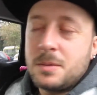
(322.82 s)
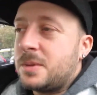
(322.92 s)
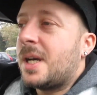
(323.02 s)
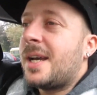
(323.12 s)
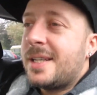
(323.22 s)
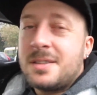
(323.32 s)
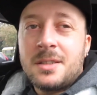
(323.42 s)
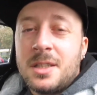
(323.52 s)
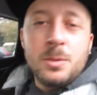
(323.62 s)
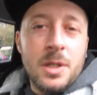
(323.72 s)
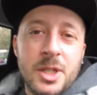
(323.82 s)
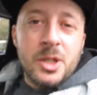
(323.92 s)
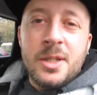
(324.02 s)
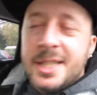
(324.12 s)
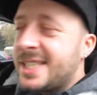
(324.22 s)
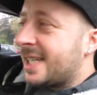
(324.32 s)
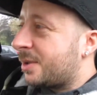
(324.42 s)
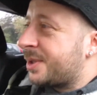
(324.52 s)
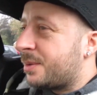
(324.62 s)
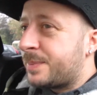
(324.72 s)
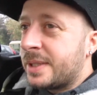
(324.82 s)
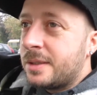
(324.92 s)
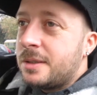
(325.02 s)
Guys, I don't know whether you heard it yet or not, but